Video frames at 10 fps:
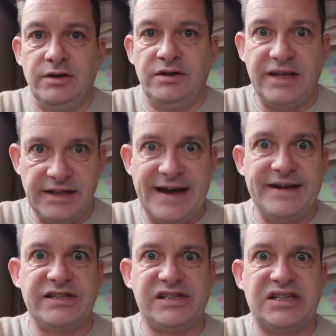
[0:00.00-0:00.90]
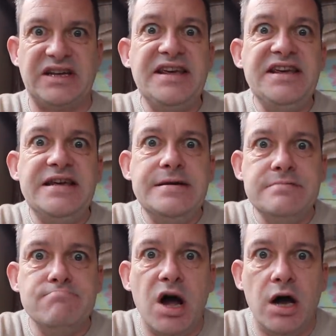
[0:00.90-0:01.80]
Do you like
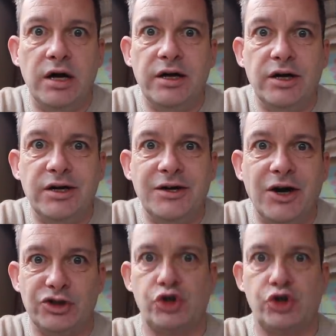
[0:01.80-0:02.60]
steam or